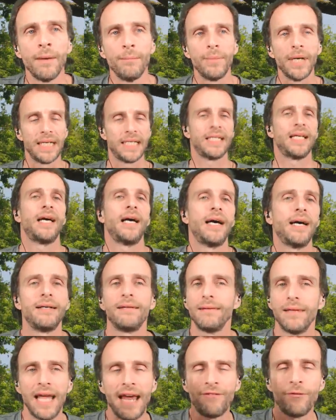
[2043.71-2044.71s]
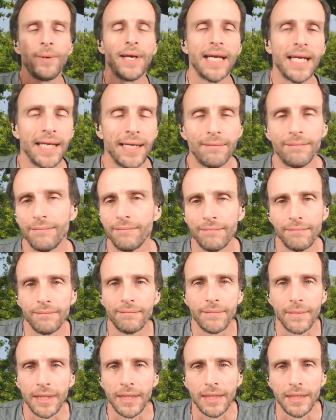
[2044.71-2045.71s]
But everybody
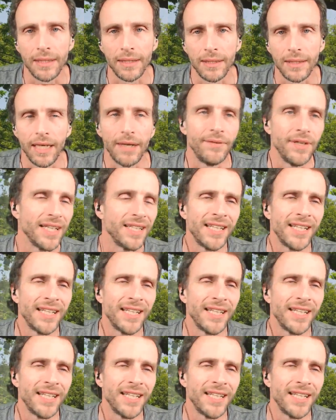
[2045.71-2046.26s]
loved it.